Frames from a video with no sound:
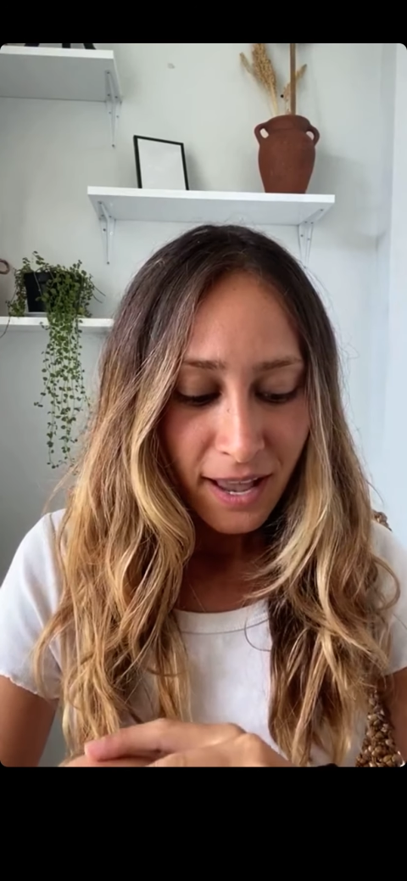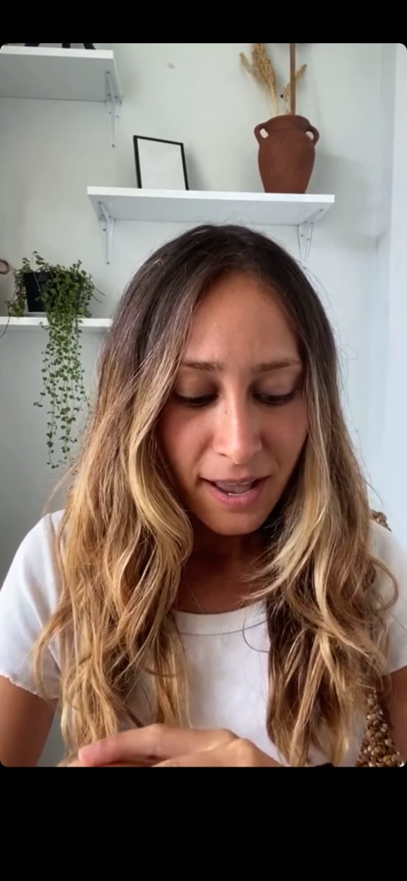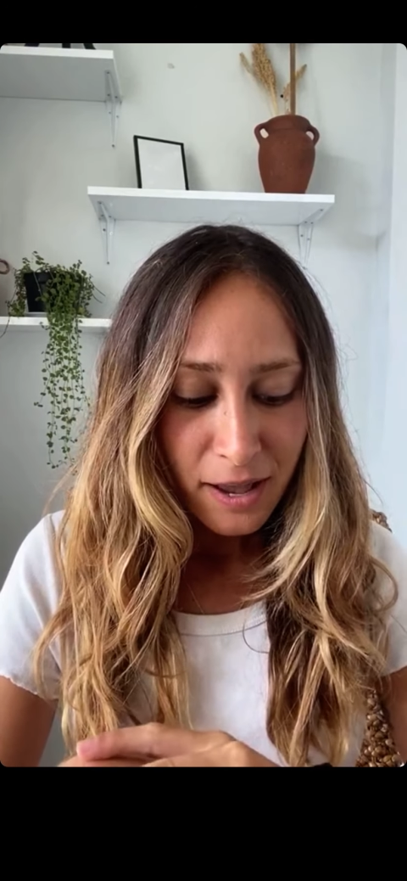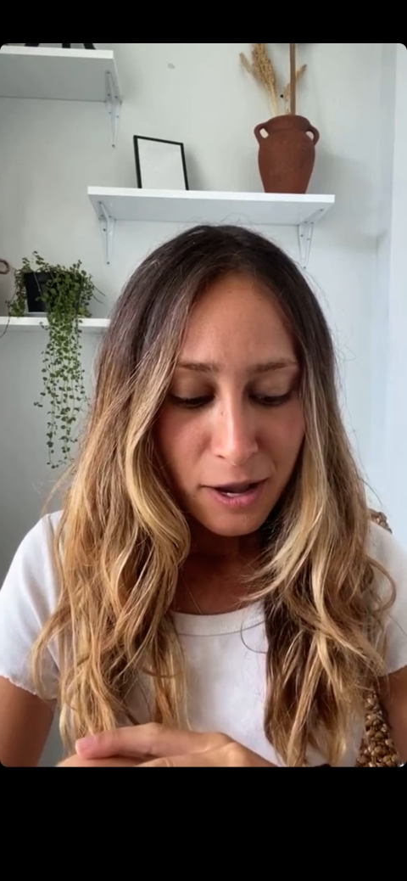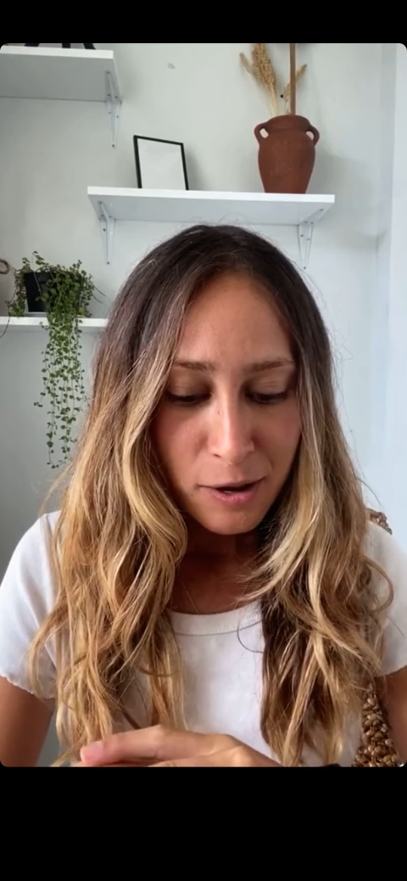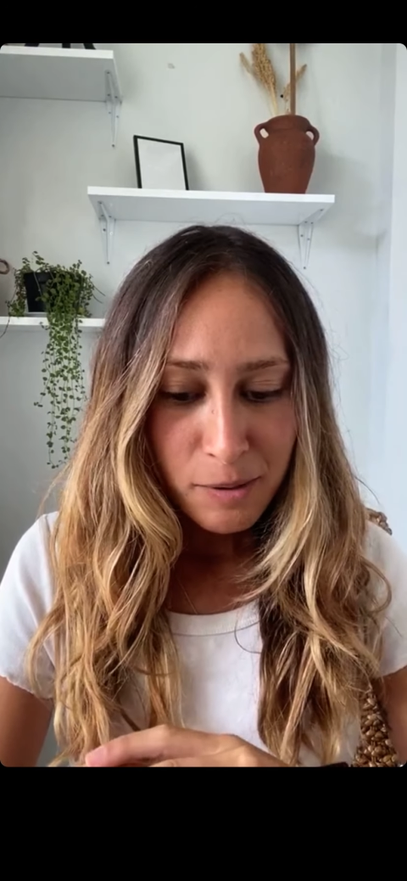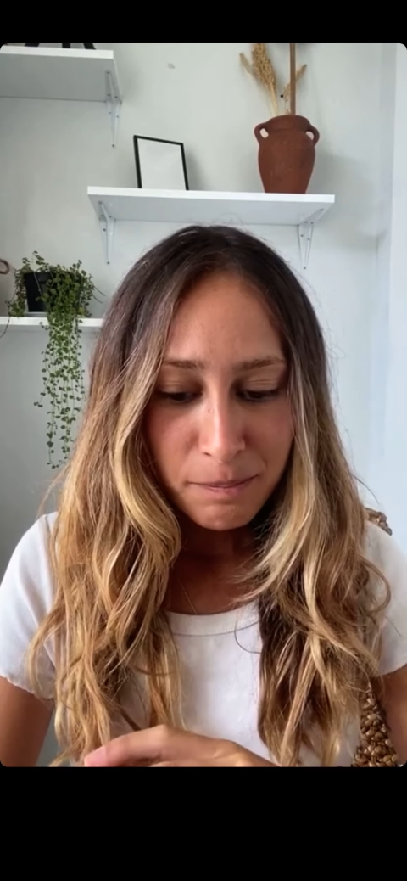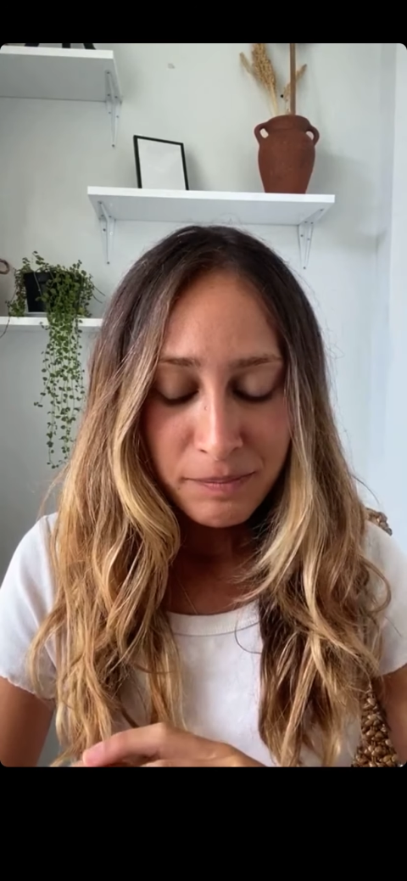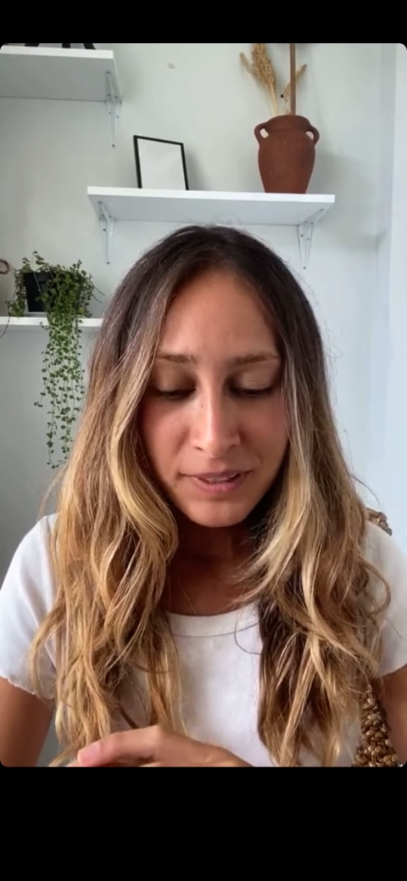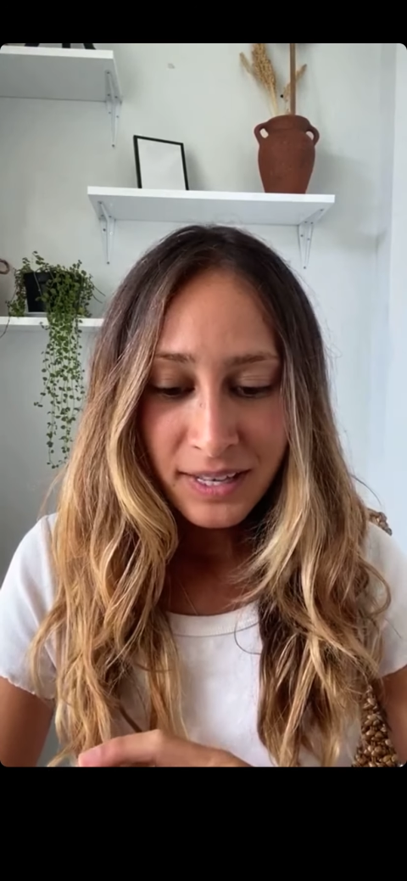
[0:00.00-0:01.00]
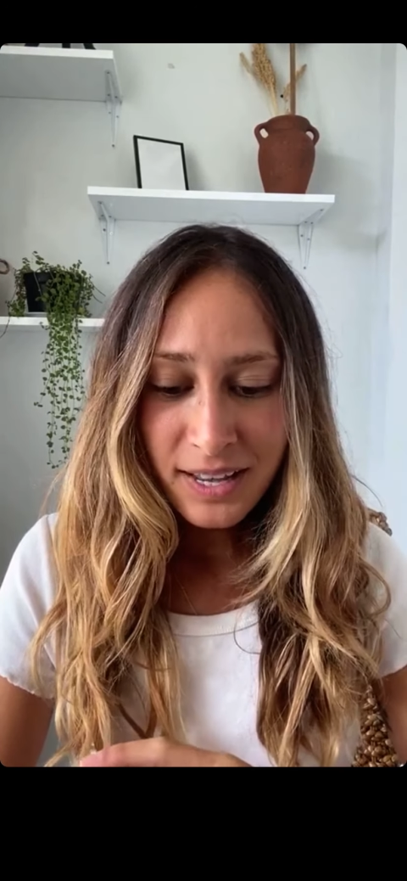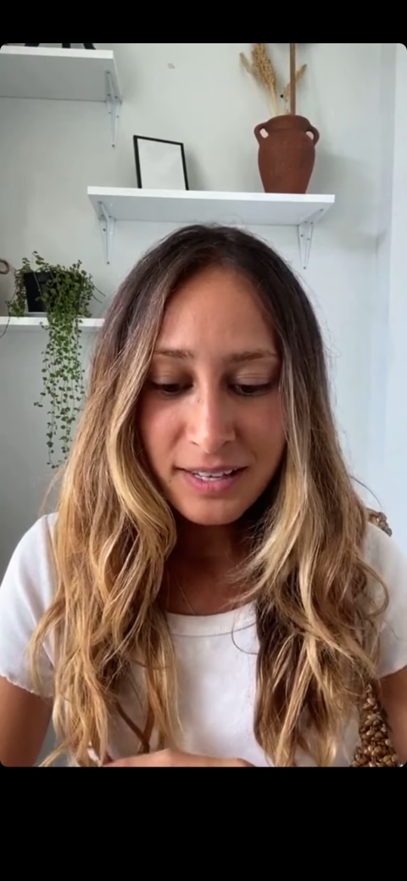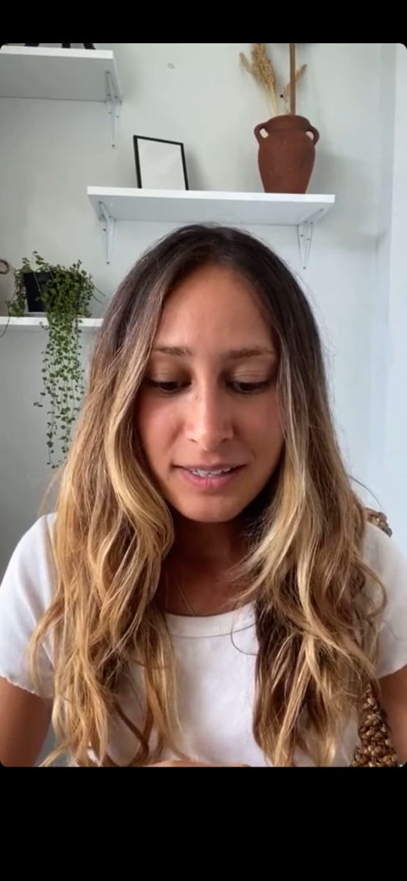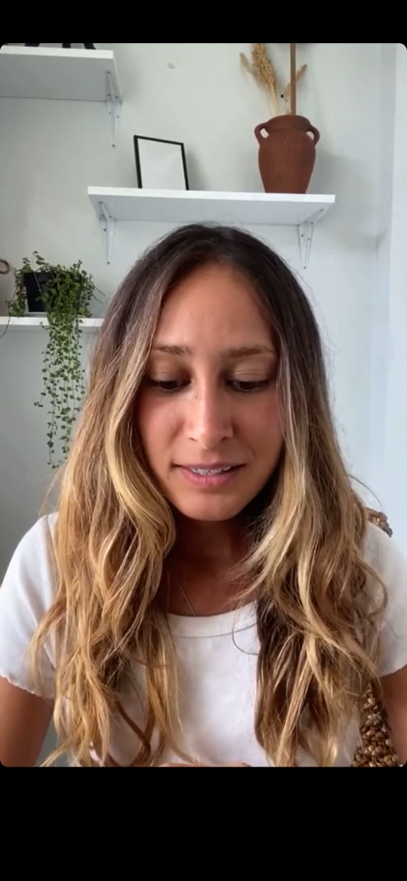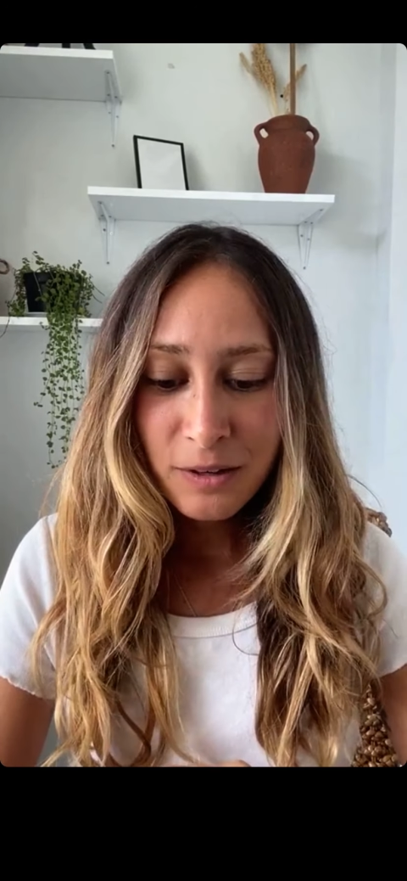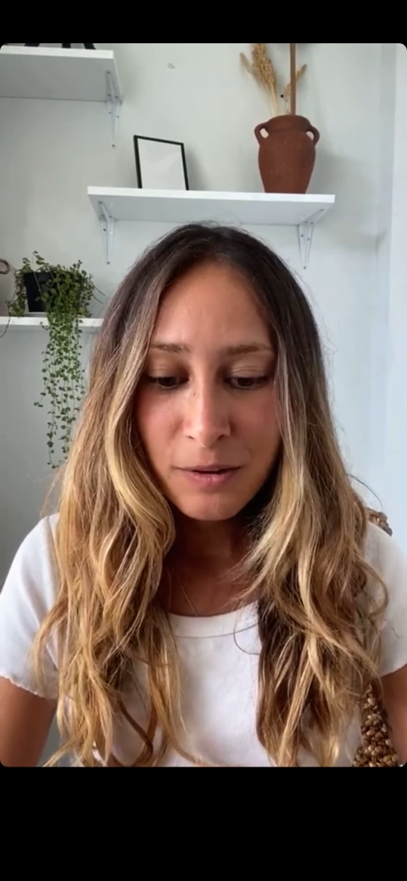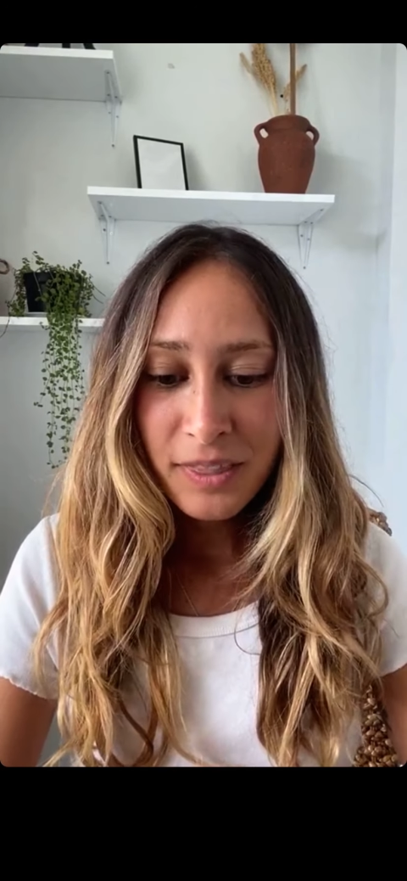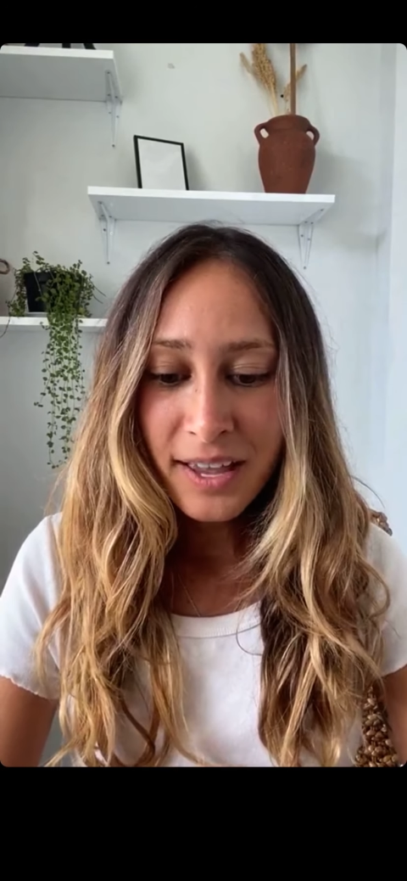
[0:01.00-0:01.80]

Yeah, so